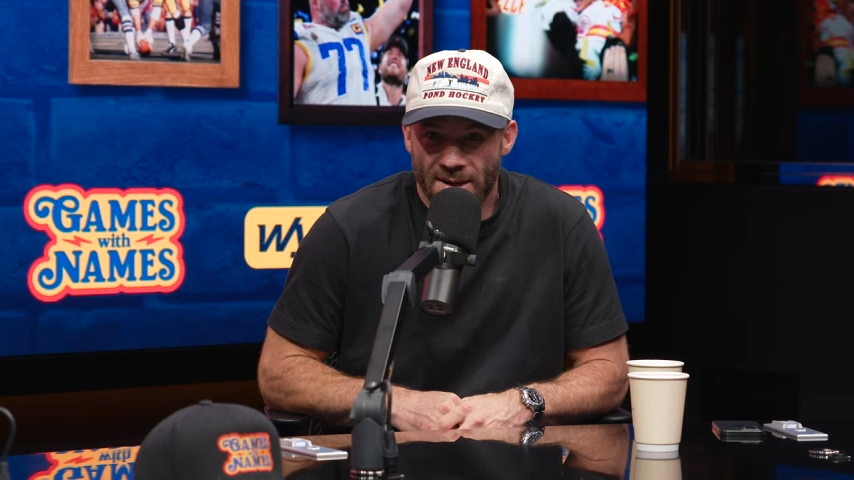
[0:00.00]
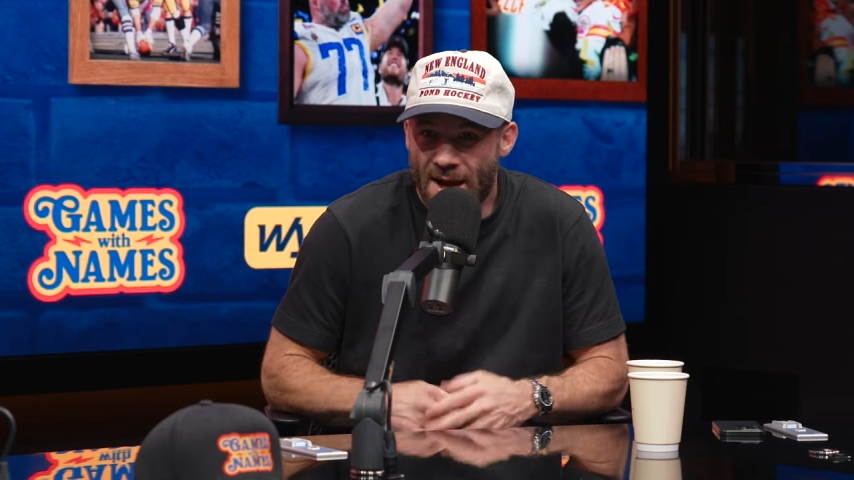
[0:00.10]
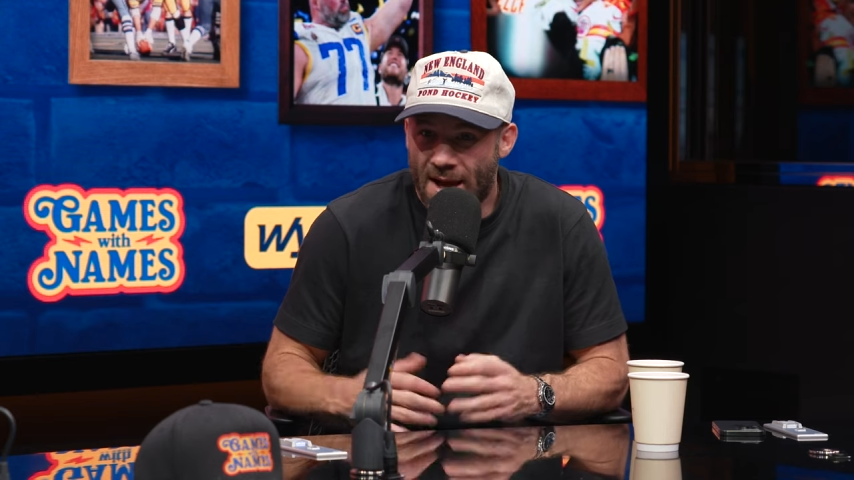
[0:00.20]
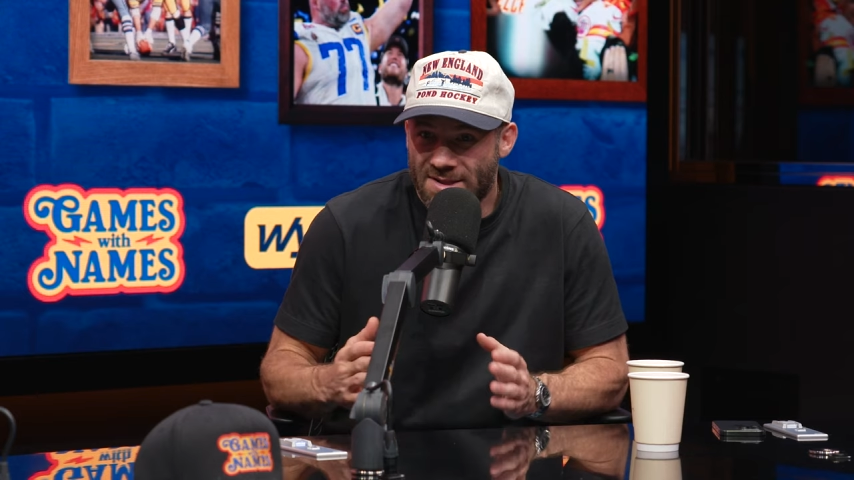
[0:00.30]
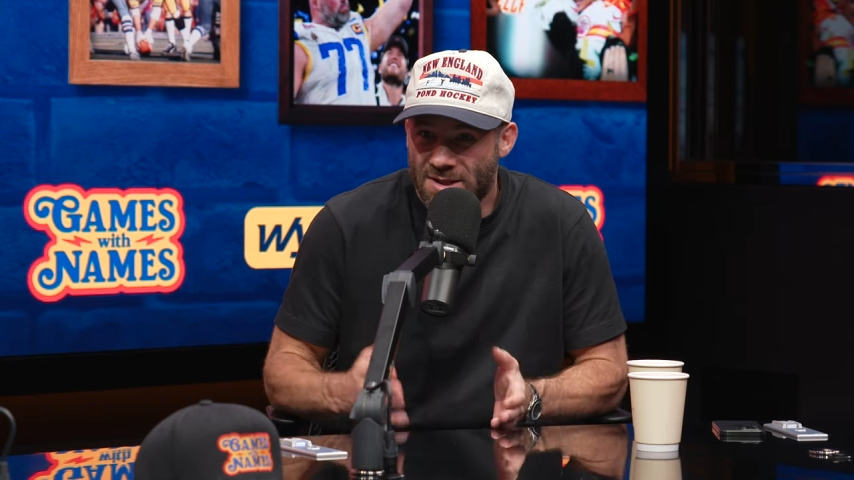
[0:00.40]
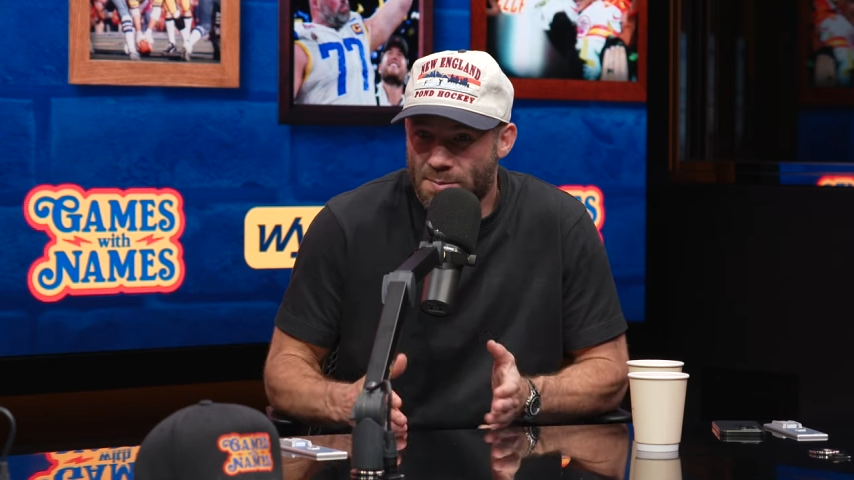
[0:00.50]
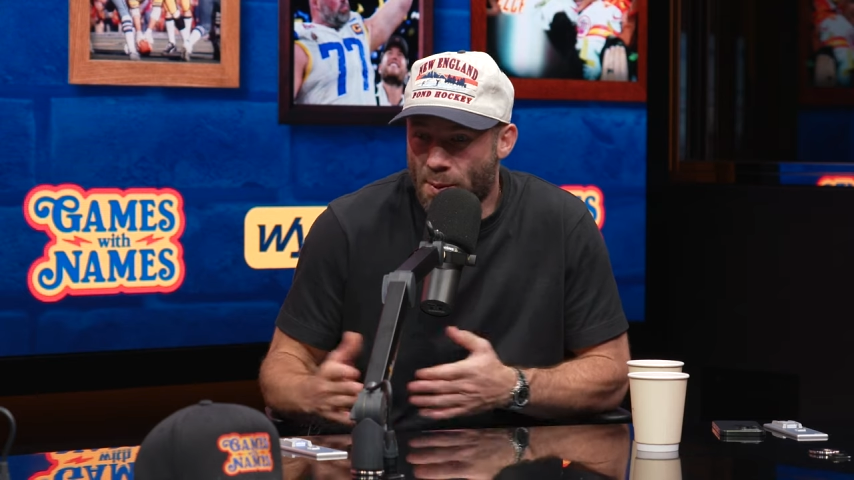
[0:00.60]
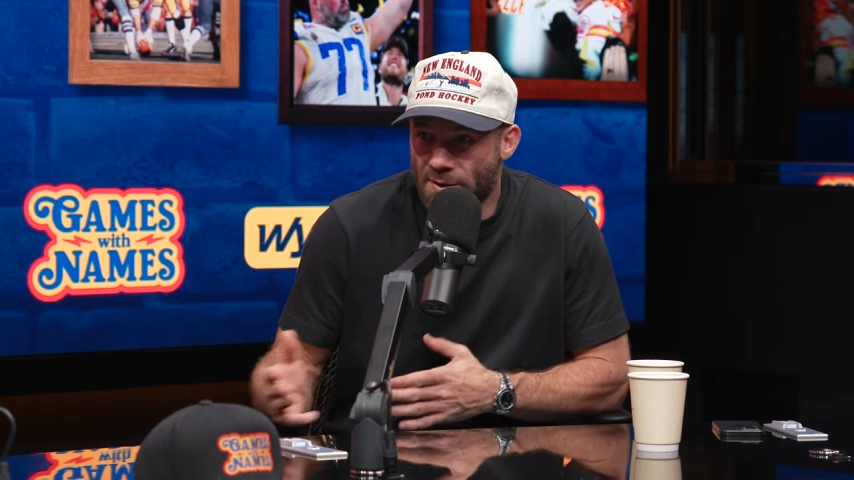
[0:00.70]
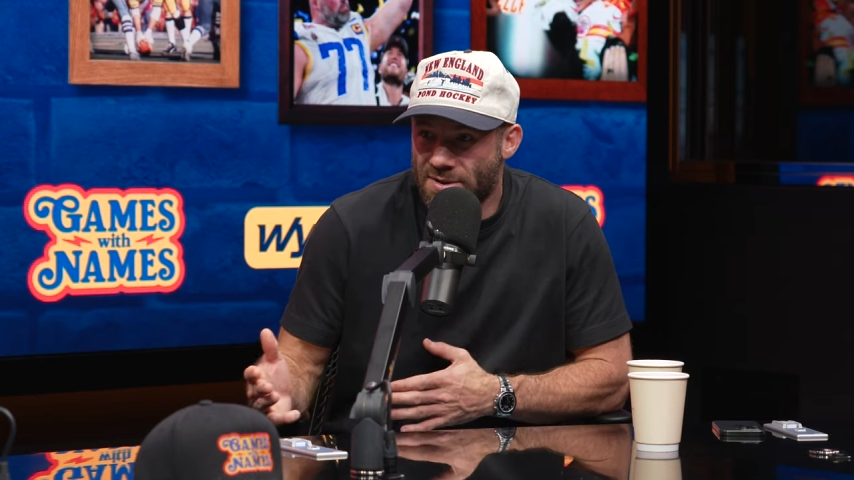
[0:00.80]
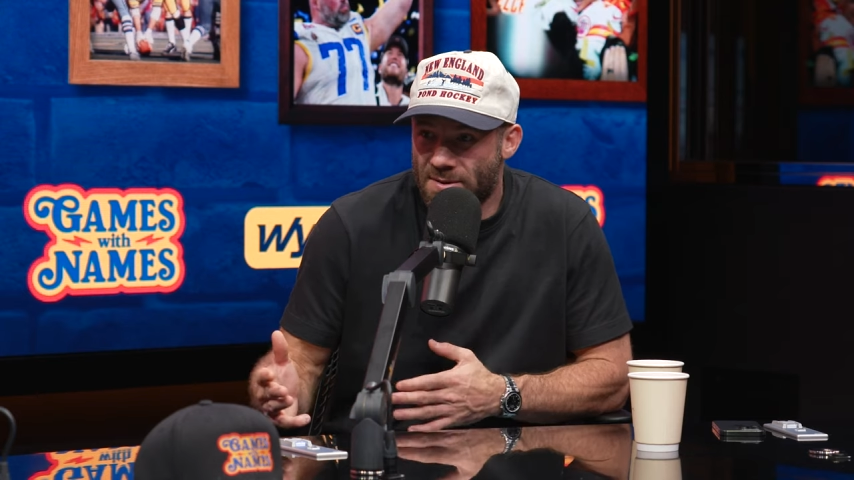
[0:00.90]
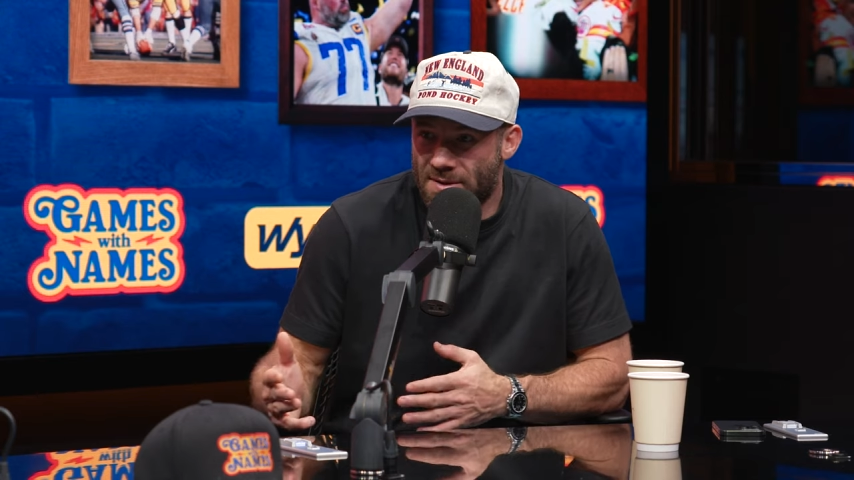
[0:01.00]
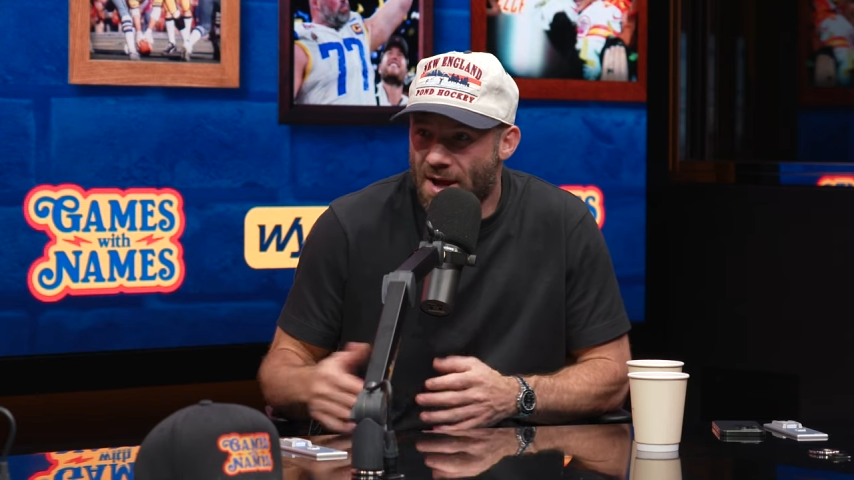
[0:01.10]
yeah, has his personal